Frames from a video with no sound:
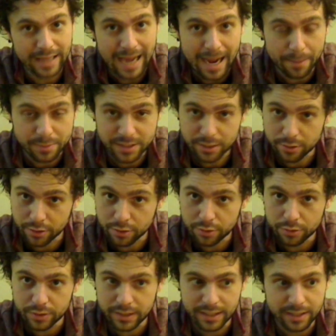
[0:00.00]
the apps that are
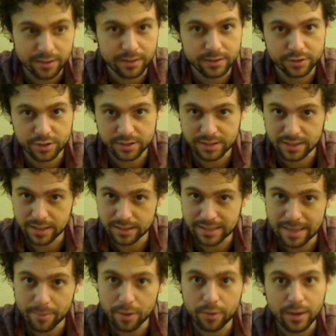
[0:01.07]
included here and just in the
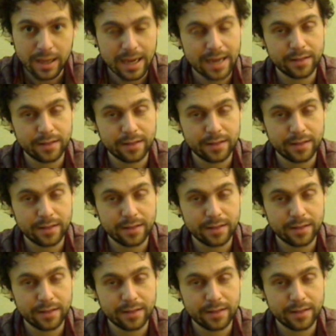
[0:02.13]
demo.